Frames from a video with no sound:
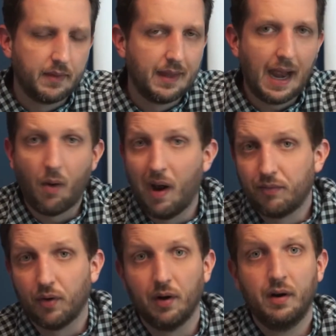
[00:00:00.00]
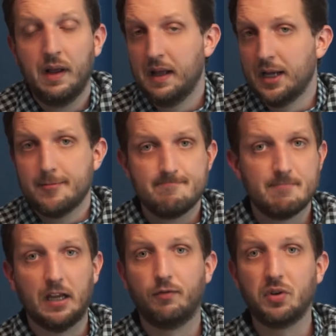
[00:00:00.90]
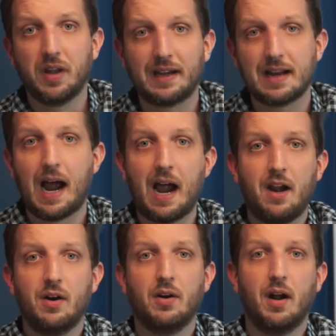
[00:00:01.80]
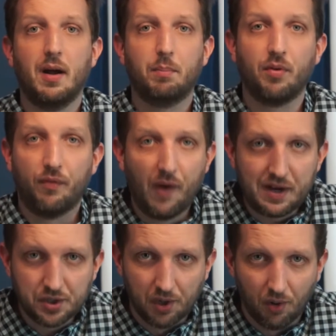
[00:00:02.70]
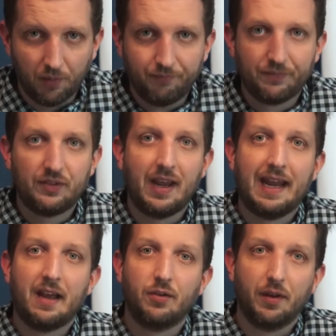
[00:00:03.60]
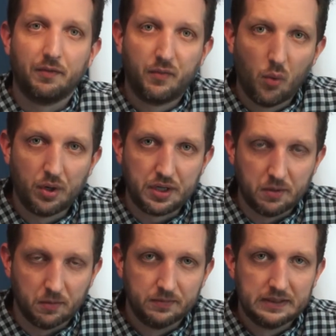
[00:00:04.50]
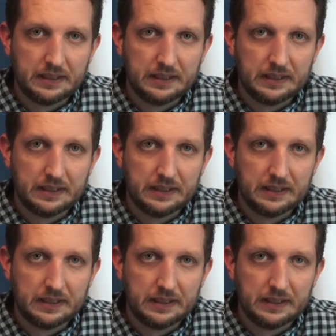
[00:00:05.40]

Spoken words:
However, if you'd like to hire a professional to handle it for you,